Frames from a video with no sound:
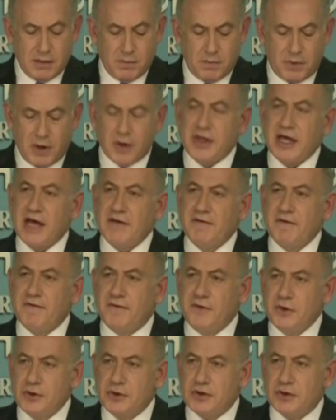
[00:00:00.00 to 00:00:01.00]
both have a
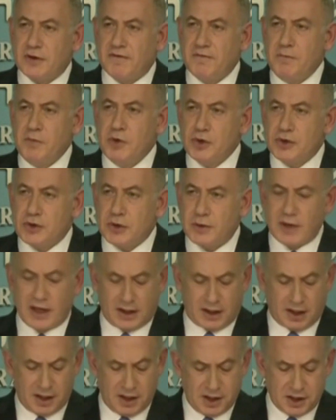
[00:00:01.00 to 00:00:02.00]
future of mutual
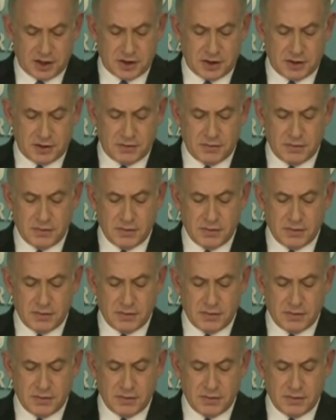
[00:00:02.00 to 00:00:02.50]
recognition,